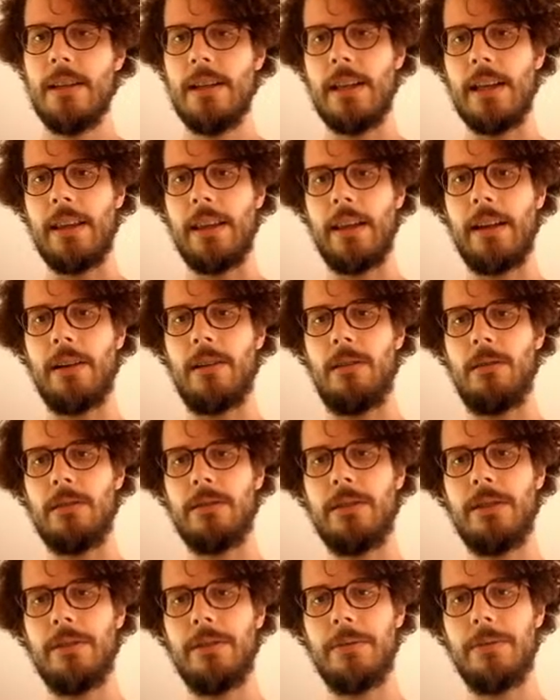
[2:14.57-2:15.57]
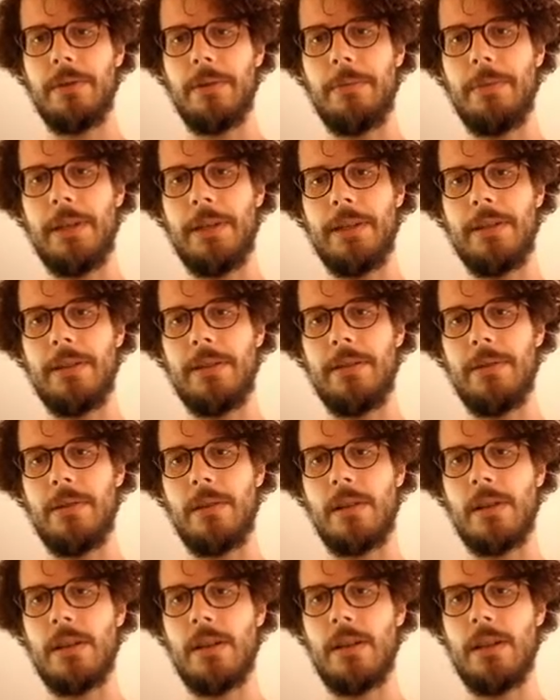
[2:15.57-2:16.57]
And then goal 2 would be to
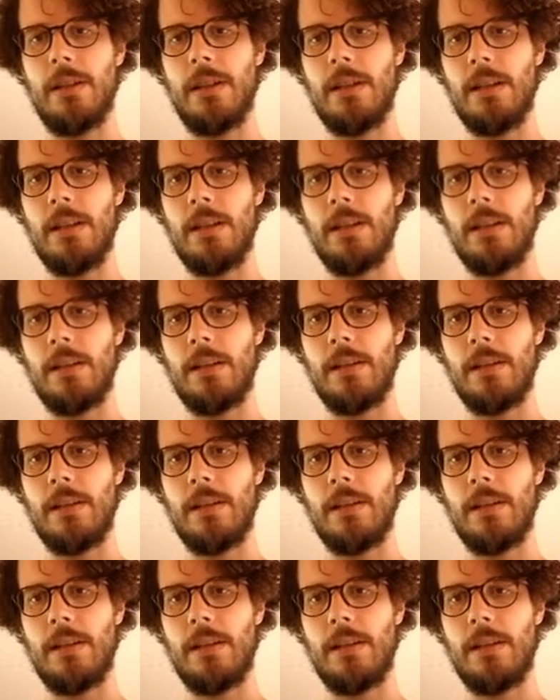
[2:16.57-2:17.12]
call